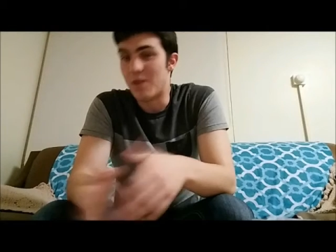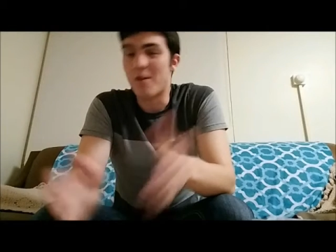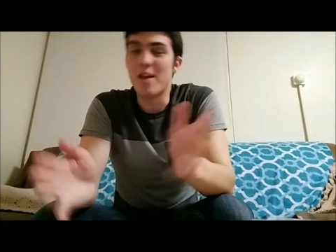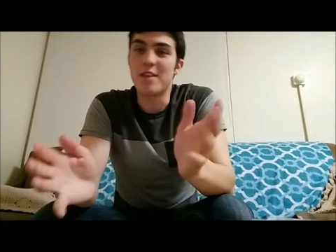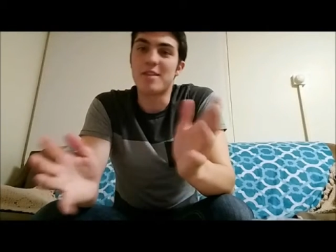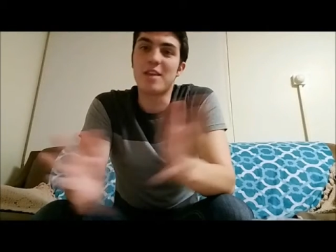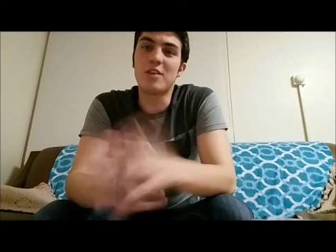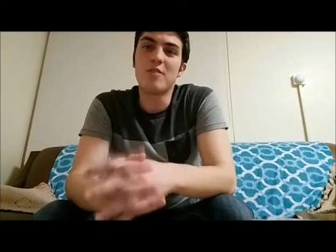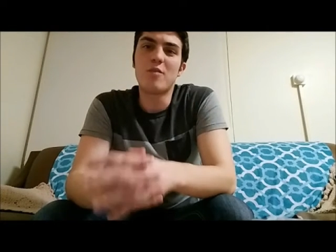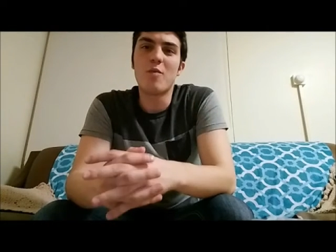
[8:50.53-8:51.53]
Alright,
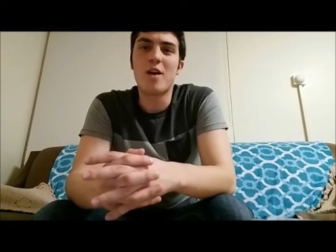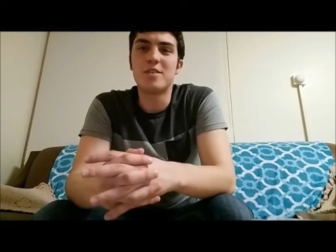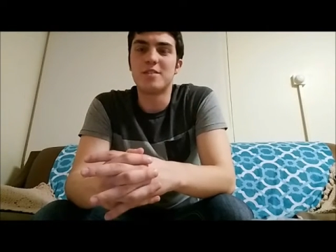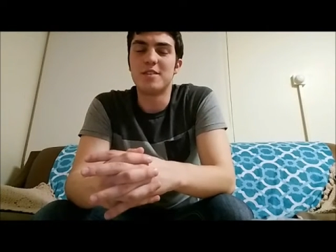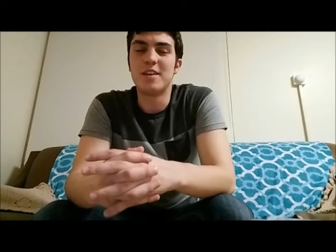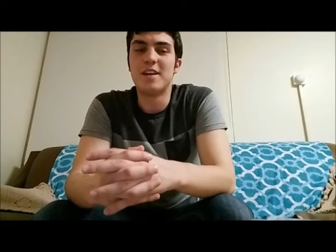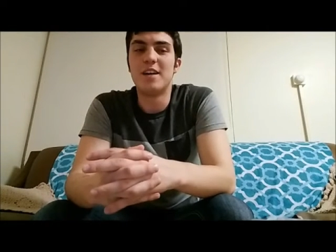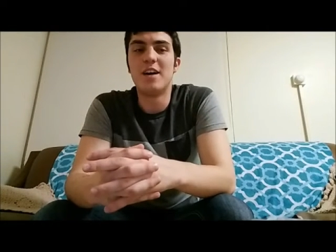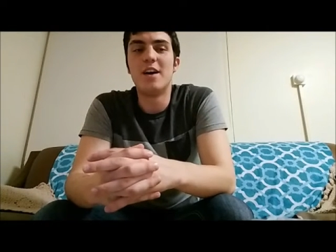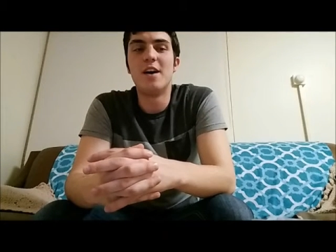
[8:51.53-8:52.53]
thank you for watching
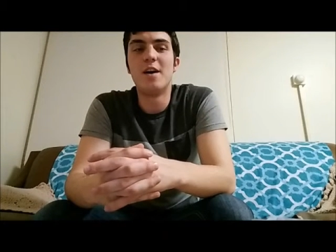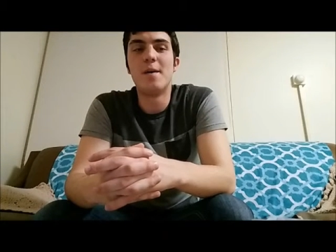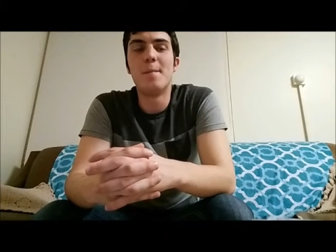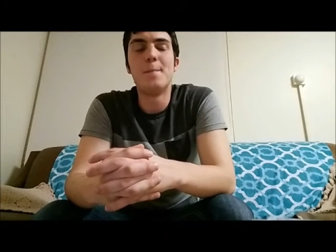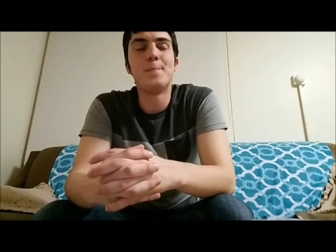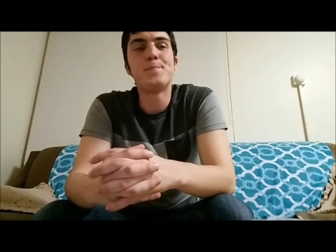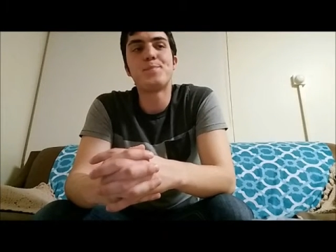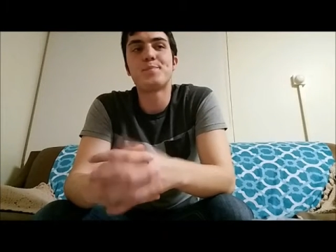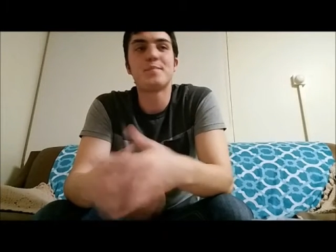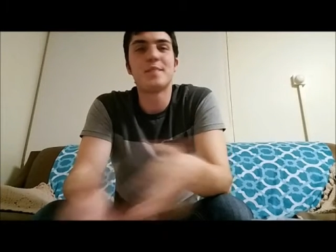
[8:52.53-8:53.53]
that. Um,
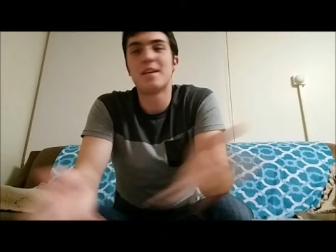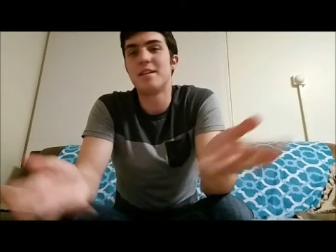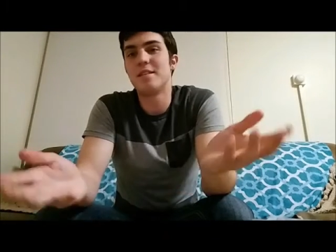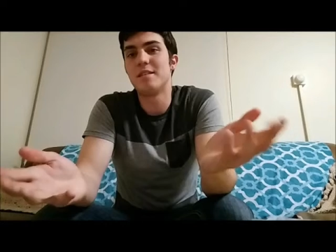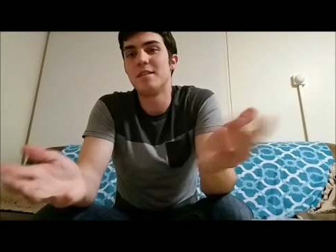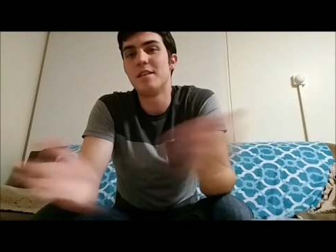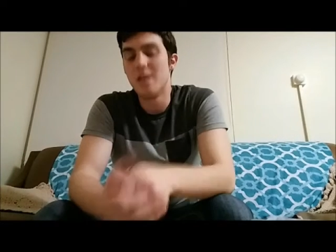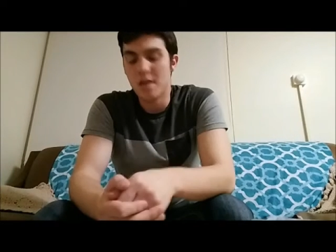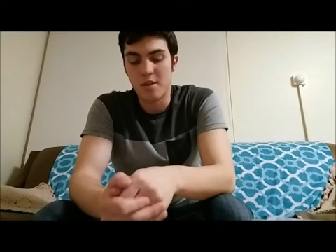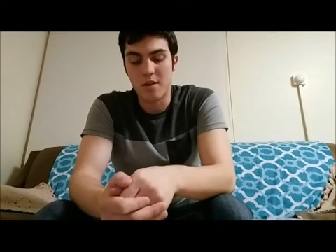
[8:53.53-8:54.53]

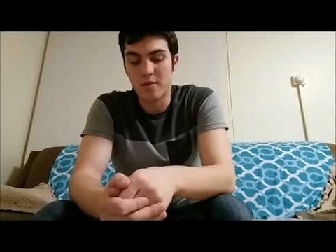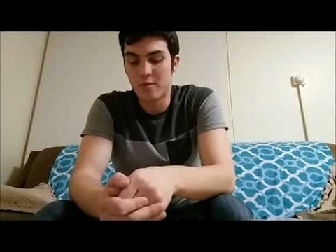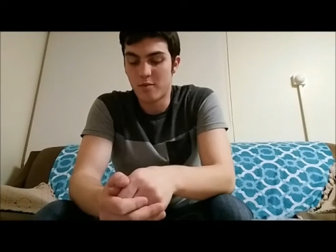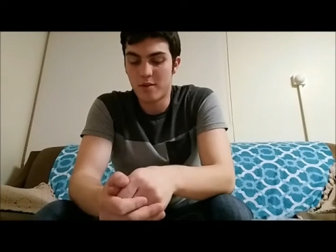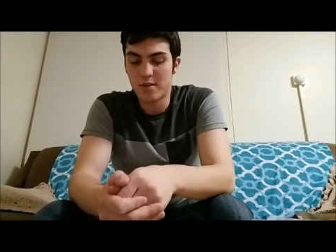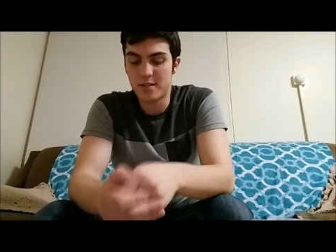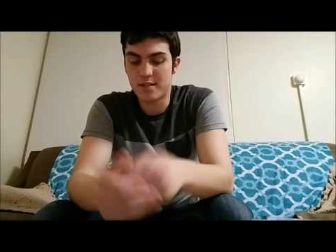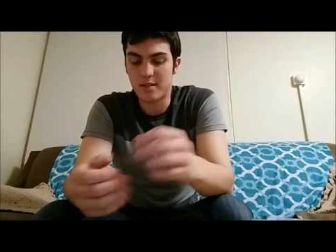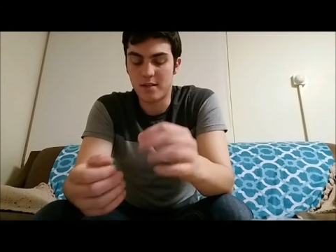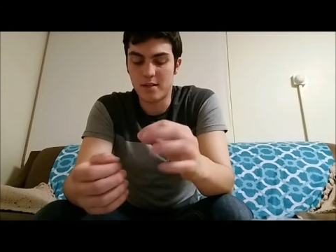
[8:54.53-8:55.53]
the other
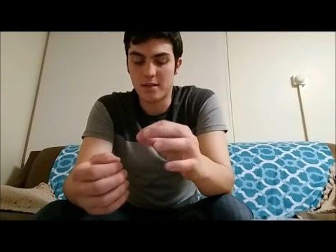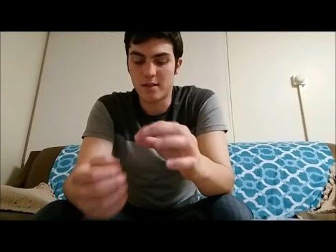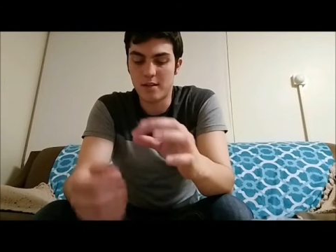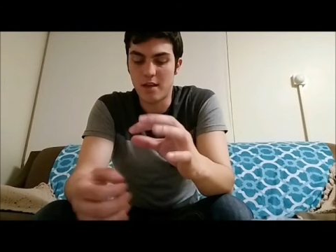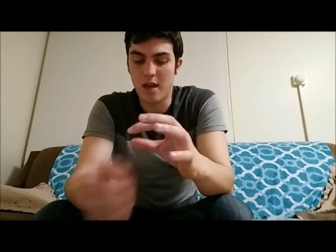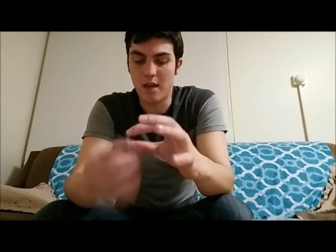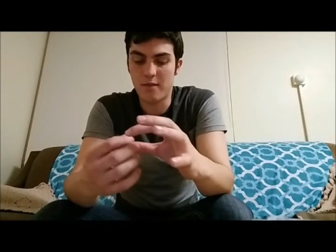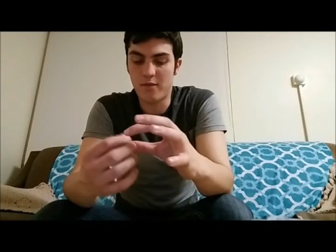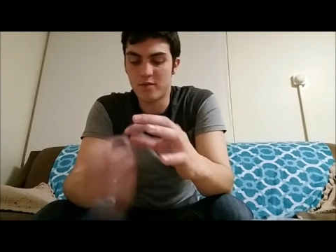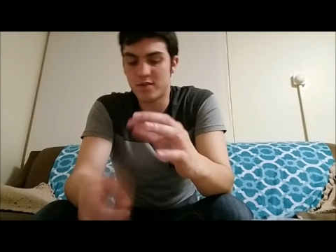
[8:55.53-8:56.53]
ones, the
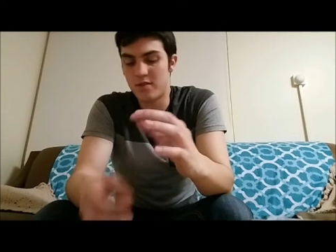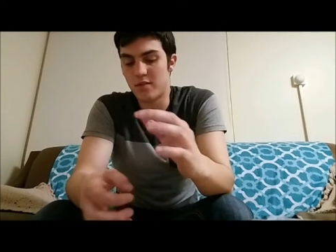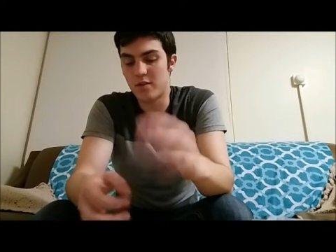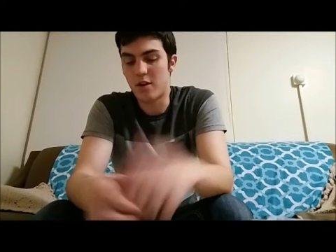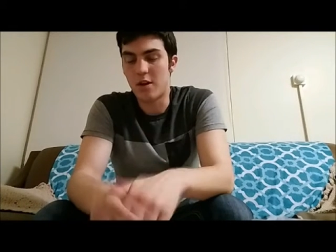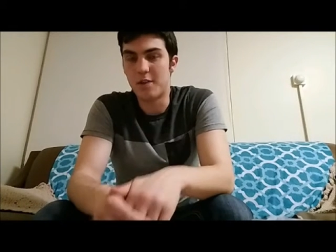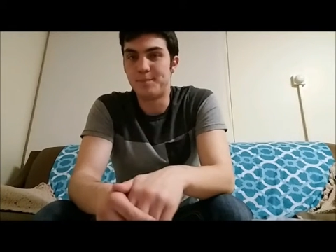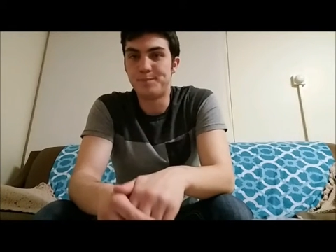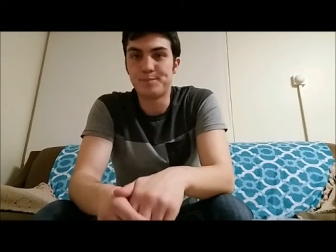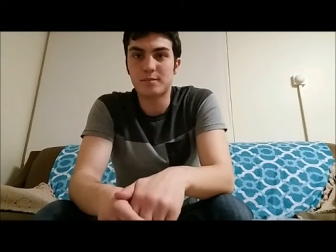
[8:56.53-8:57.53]
headphones through the
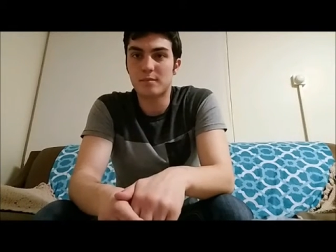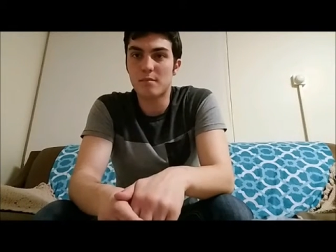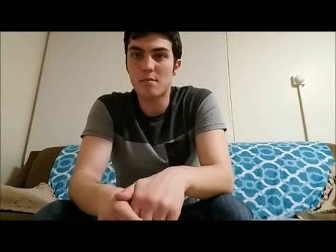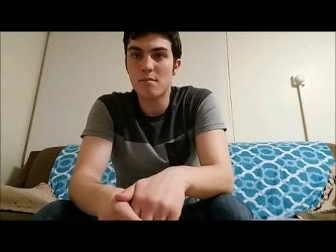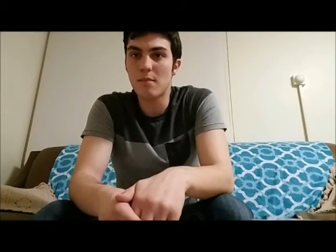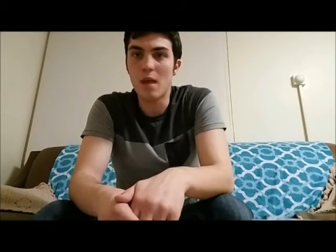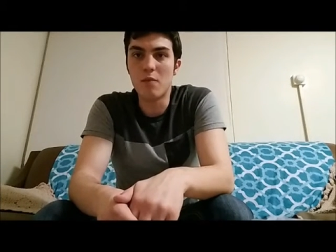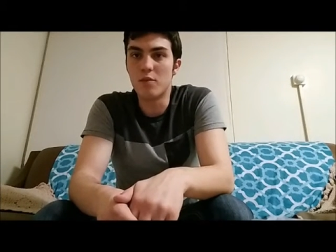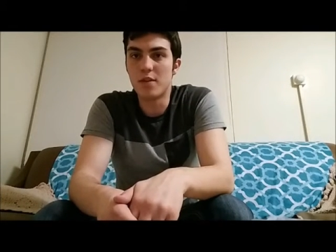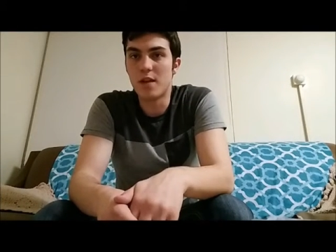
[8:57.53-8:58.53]
card,
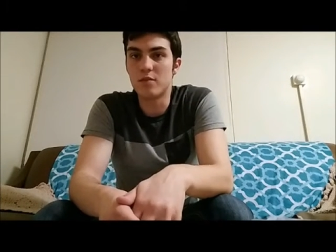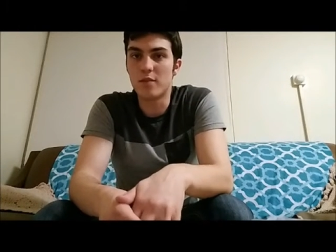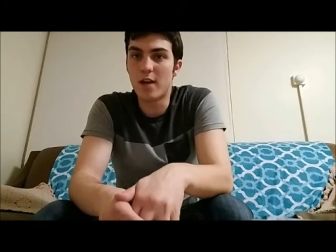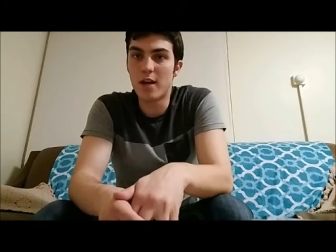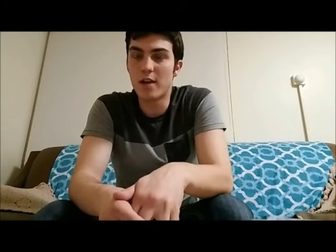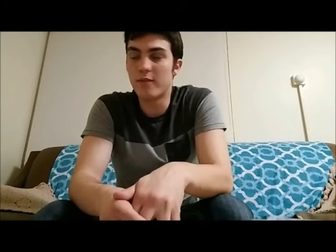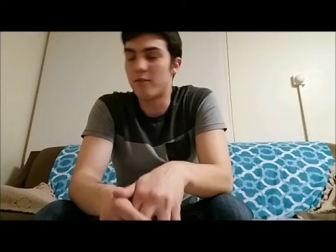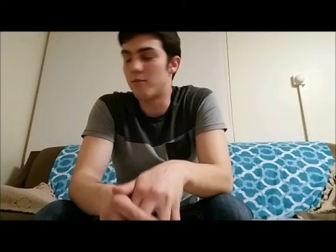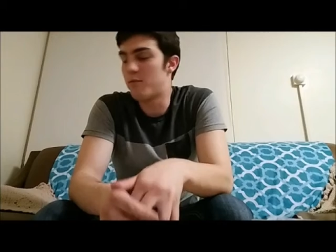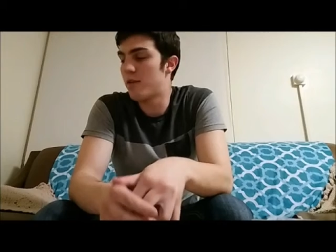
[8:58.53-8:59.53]
I would not do
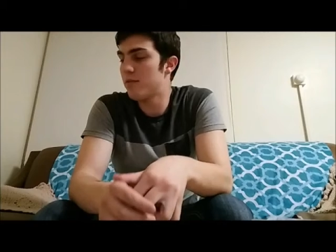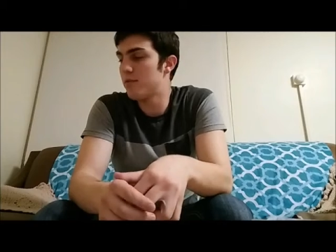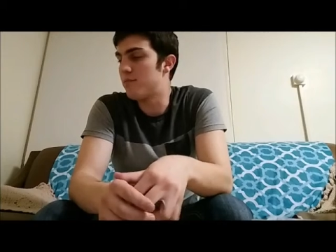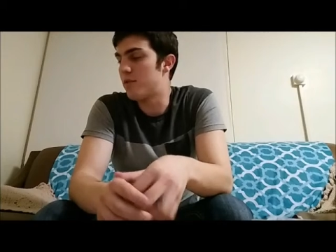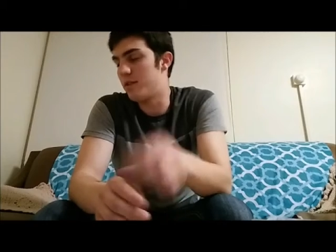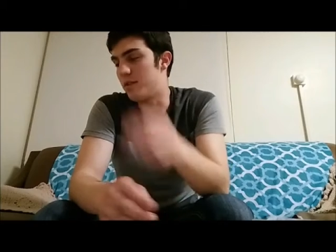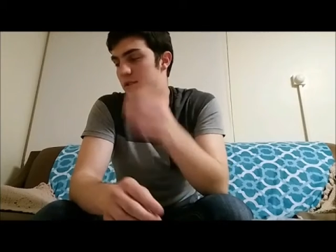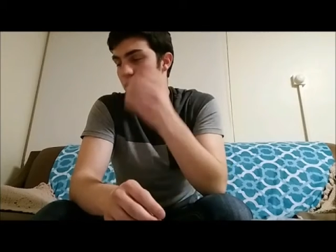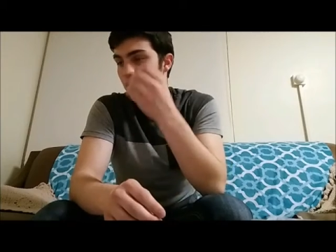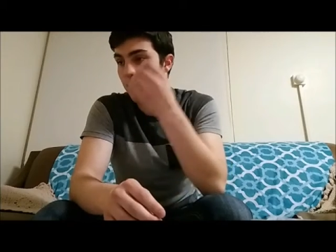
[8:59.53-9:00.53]
live. I would probably put it in
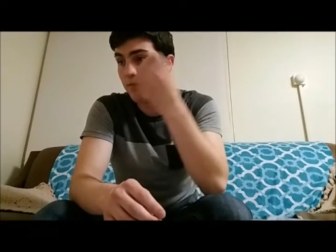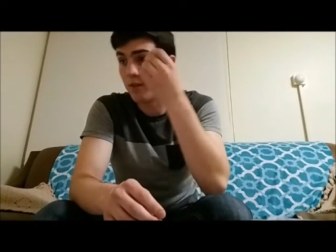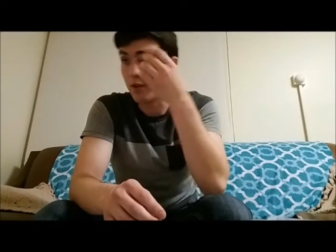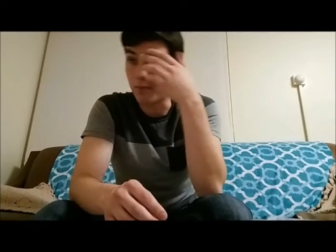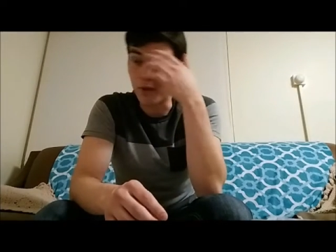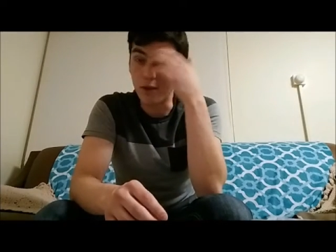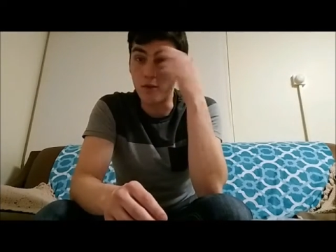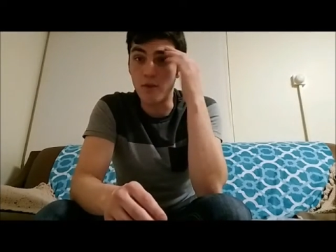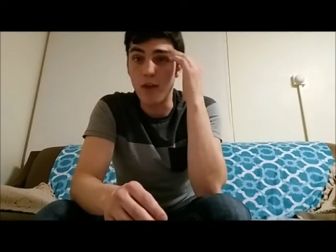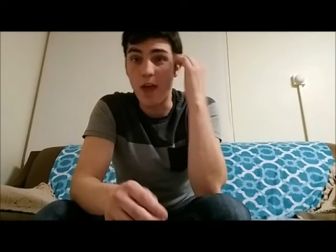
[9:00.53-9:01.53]
an Instagram video, but I
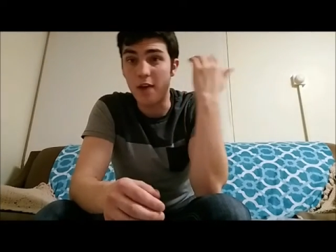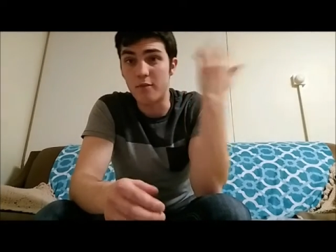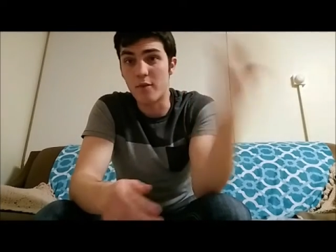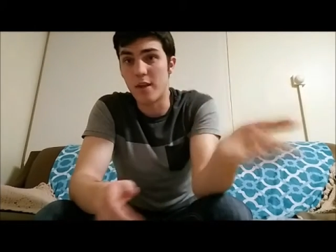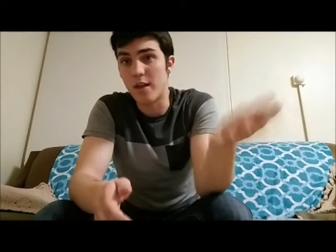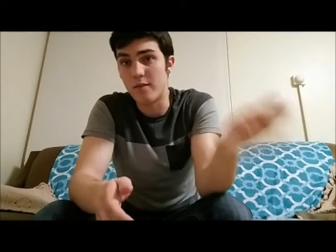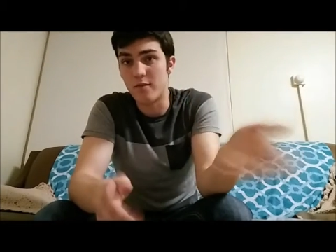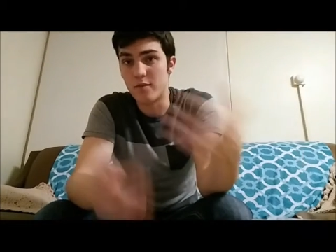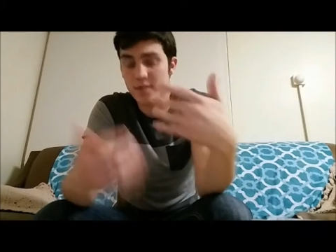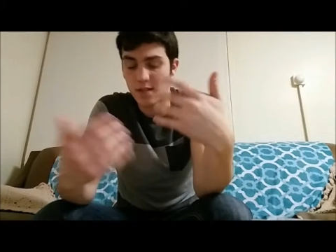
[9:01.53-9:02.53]
don't have white
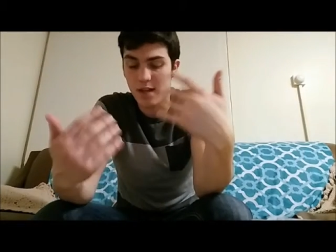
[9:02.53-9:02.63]
headphones.